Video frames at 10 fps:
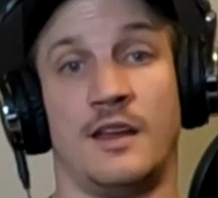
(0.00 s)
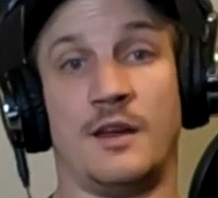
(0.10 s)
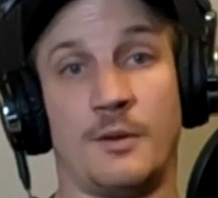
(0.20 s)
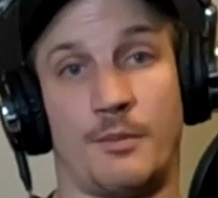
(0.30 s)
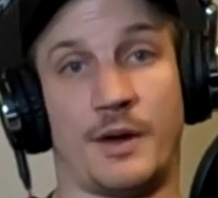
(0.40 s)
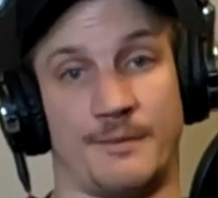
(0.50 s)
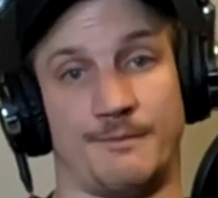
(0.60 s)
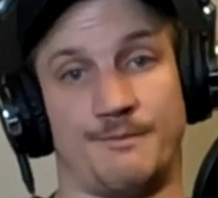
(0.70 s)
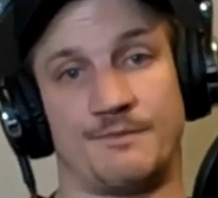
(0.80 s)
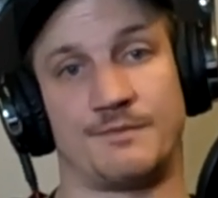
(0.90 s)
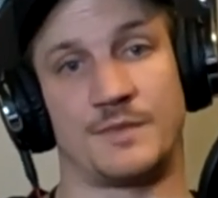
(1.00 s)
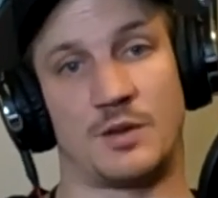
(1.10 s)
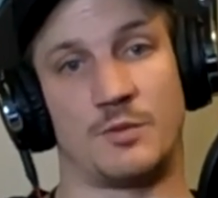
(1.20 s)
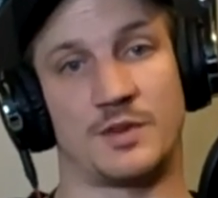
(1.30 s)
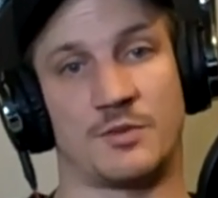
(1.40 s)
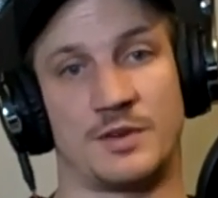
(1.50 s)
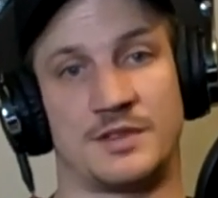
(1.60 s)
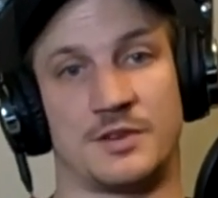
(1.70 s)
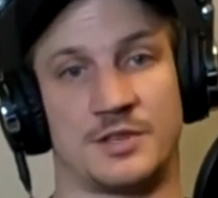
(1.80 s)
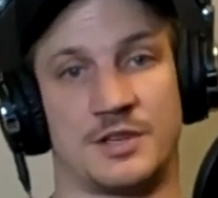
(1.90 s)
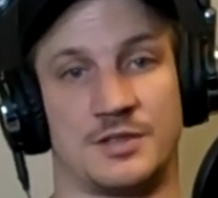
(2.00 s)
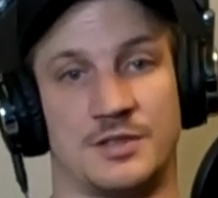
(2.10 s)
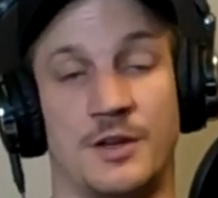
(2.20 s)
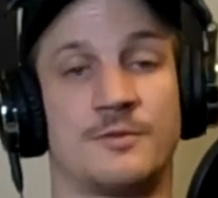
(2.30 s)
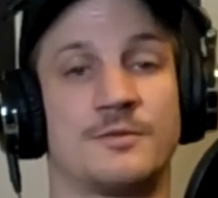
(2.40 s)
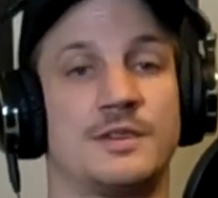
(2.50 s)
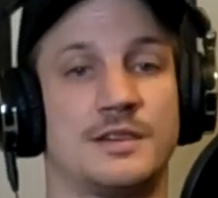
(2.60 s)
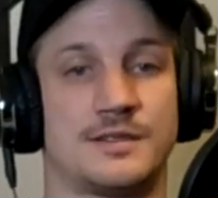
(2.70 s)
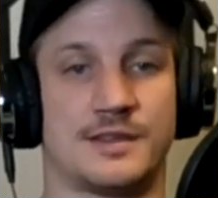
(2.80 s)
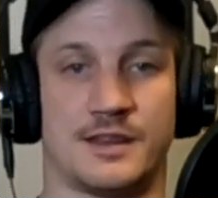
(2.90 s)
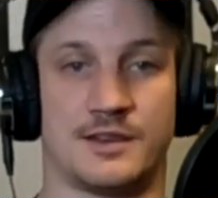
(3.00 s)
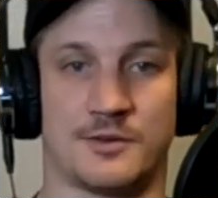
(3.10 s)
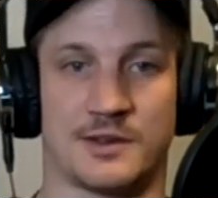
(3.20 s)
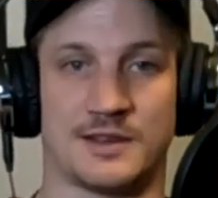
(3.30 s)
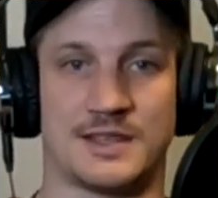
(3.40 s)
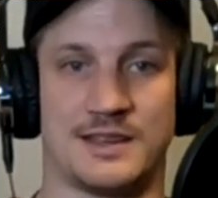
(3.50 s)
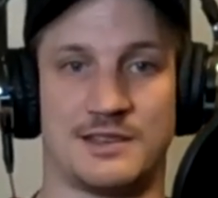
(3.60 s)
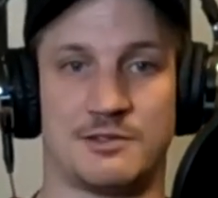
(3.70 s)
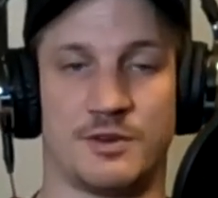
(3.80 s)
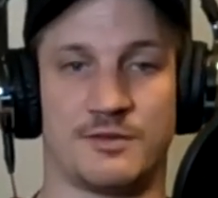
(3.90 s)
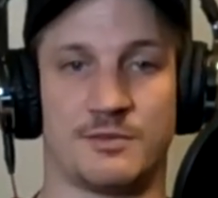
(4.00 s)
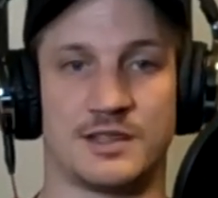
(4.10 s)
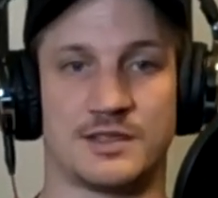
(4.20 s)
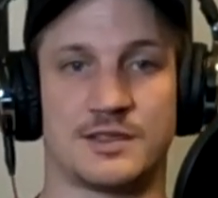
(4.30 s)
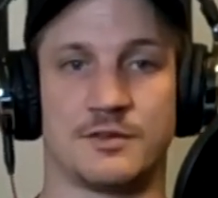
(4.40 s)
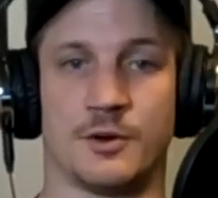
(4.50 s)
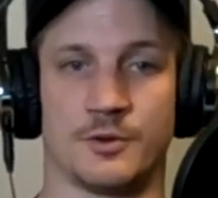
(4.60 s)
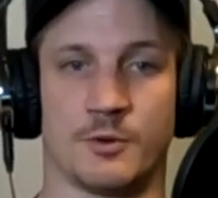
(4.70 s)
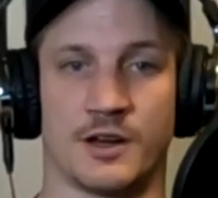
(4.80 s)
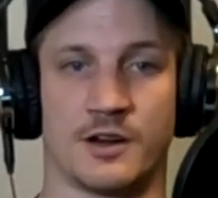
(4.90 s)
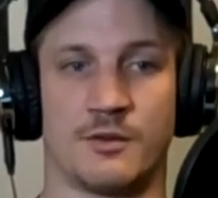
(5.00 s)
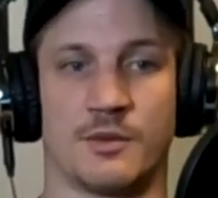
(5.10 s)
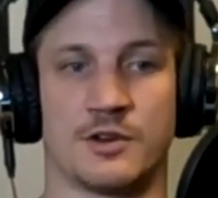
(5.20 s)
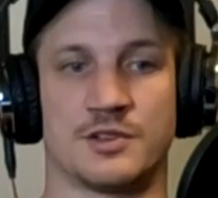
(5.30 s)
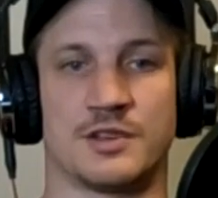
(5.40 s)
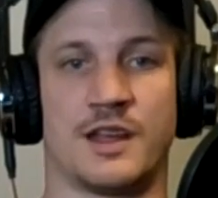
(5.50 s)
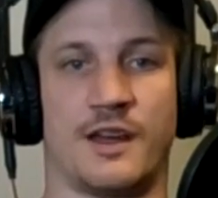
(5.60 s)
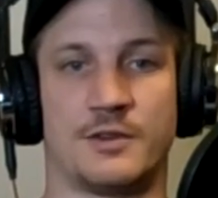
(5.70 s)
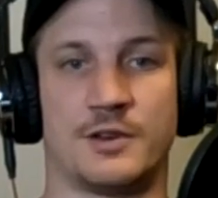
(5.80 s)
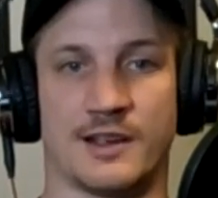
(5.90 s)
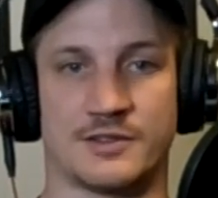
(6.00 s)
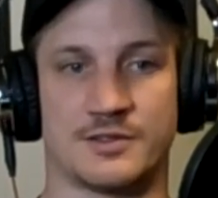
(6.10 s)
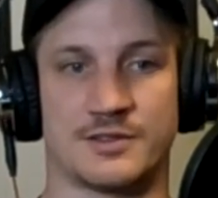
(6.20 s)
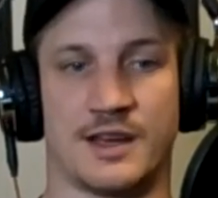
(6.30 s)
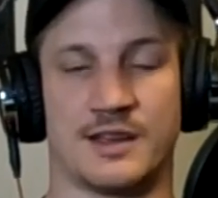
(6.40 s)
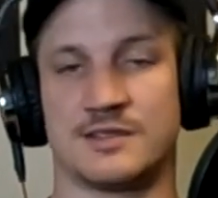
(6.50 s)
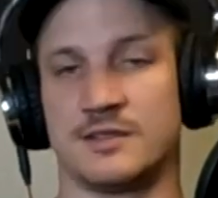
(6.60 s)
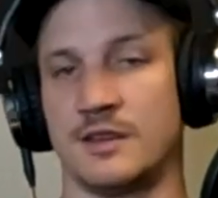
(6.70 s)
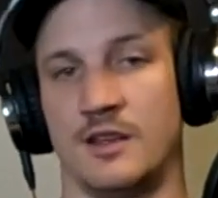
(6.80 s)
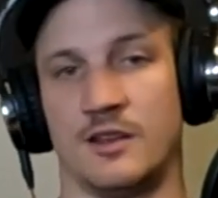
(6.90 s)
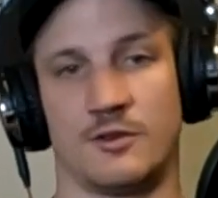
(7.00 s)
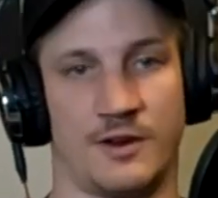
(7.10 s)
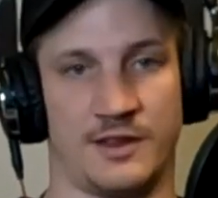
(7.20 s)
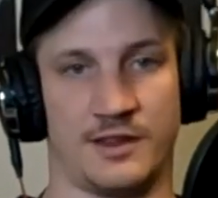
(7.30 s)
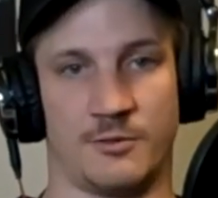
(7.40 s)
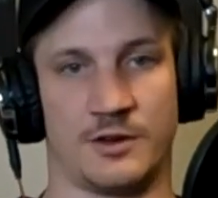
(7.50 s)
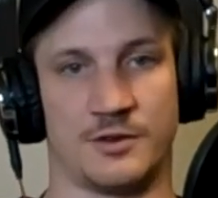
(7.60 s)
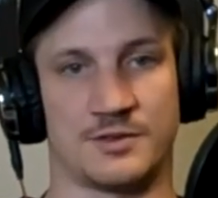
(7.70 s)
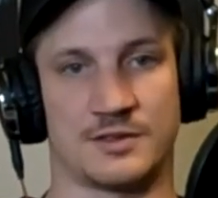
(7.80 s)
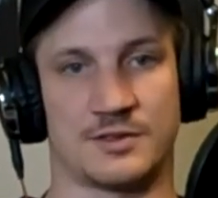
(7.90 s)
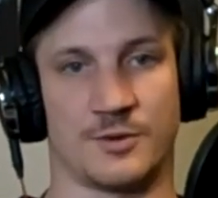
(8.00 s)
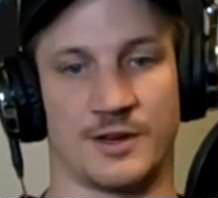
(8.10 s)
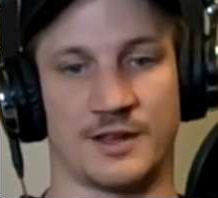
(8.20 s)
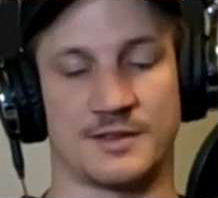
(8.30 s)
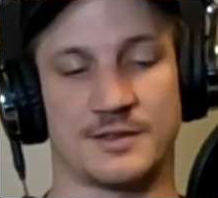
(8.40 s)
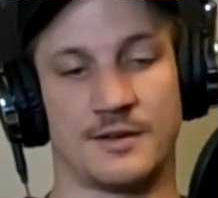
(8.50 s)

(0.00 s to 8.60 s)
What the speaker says: But what the research has shown is that doing 10 to 12 minutes of cold water immersion after exercise greatly reduces soreness.